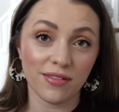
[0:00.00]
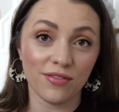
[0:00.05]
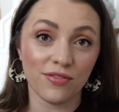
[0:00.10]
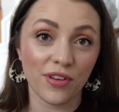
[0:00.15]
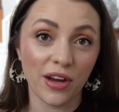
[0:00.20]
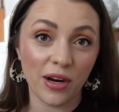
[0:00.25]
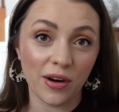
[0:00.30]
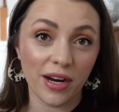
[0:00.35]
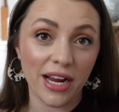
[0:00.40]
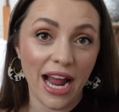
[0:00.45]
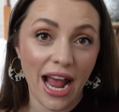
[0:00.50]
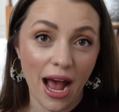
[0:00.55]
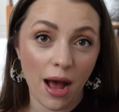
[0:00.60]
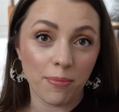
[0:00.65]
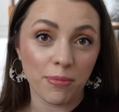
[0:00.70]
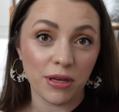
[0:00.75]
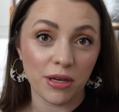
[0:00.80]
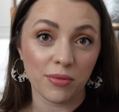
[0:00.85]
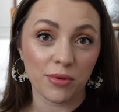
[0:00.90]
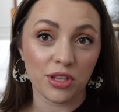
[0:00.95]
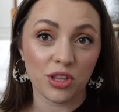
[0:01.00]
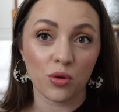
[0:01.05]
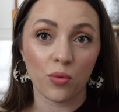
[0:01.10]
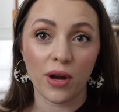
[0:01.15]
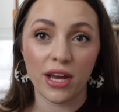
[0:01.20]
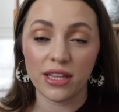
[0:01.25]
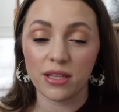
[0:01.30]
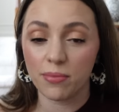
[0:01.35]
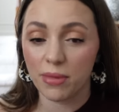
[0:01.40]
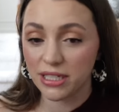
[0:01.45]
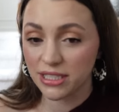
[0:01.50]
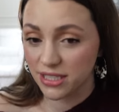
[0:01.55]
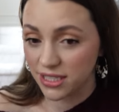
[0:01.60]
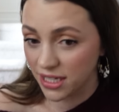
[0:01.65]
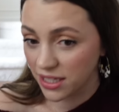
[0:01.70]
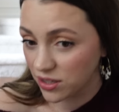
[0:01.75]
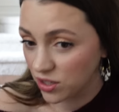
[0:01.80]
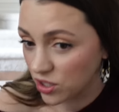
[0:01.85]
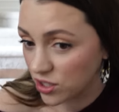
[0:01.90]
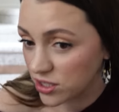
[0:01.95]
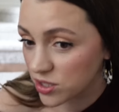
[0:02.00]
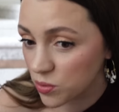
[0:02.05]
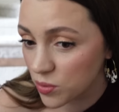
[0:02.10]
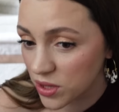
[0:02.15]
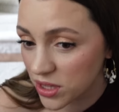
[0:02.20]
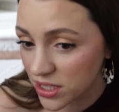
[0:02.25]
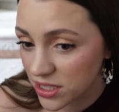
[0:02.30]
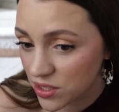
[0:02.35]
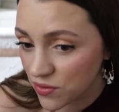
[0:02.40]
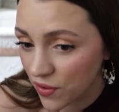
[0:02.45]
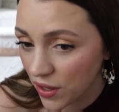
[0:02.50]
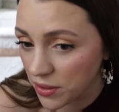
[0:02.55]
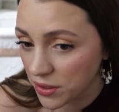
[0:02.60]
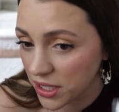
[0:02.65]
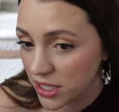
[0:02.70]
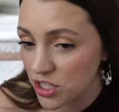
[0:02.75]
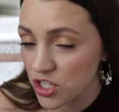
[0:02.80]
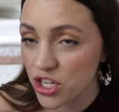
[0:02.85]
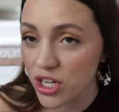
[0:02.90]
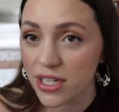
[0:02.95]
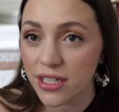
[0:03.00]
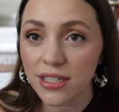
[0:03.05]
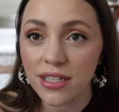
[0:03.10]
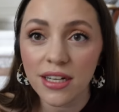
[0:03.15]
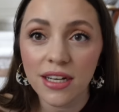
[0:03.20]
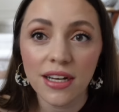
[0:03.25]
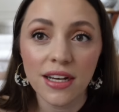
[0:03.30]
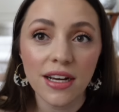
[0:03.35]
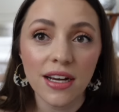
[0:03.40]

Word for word: very happy with the way that my skin looks with this foundation.